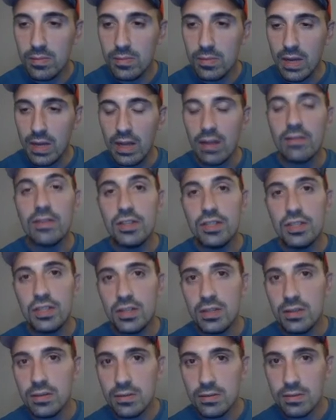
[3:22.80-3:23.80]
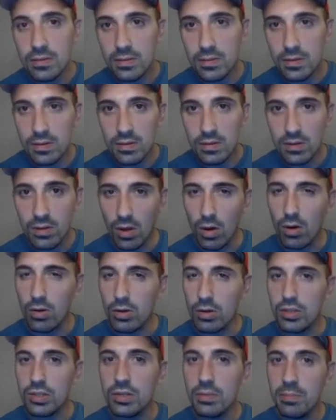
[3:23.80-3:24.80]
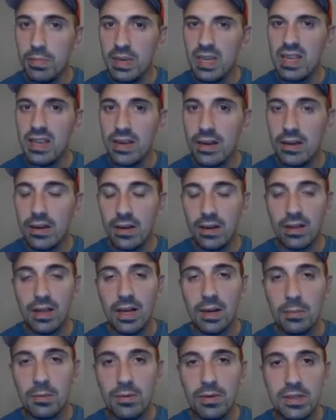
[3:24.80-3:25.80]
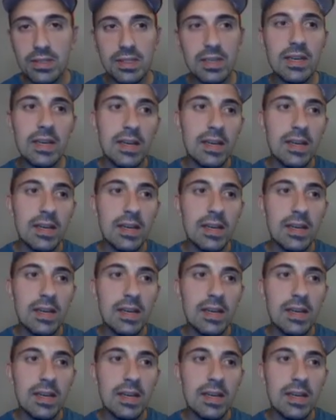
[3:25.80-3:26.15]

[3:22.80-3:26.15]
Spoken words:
television, large media conglomerates,